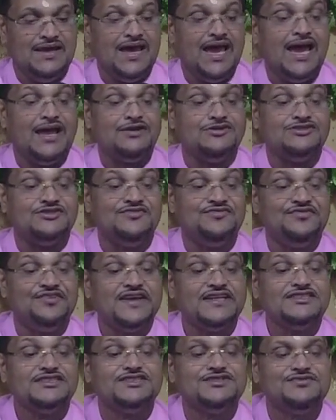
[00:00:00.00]
and
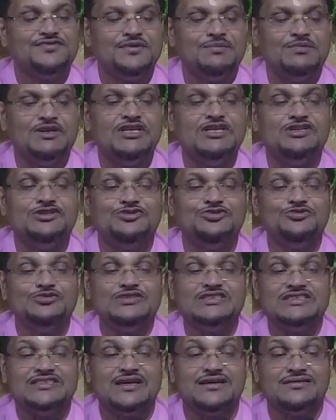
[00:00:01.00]
fetch for me the two
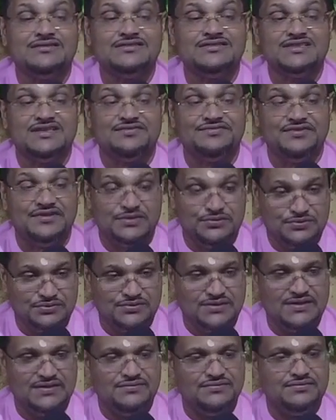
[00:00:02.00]
sons of
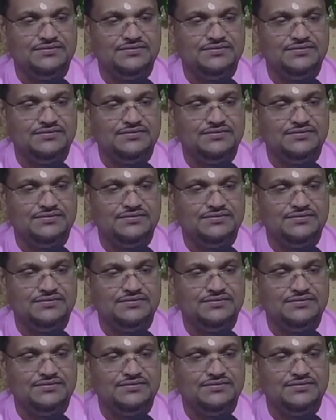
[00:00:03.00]
Vasudeva.